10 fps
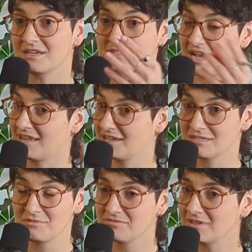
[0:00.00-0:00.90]
because I like
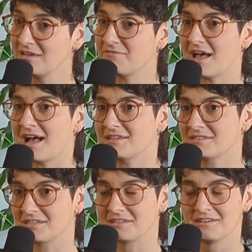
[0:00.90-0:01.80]
to move really
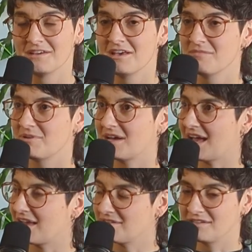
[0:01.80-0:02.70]
fast, but
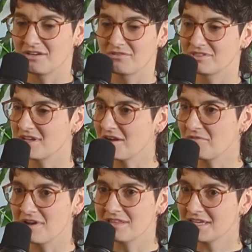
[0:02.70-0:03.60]
I, you know, stuck
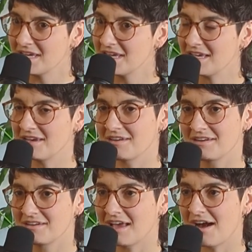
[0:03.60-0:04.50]
with it,
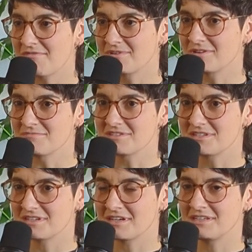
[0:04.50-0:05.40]
and now we're almost
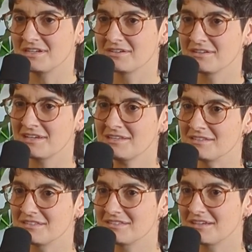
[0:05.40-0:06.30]
a year
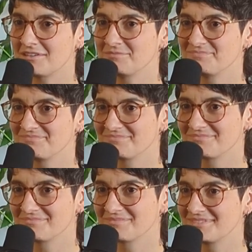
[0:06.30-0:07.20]
in. So,
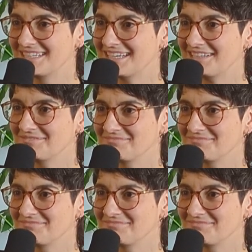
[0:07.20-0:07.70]
yeah.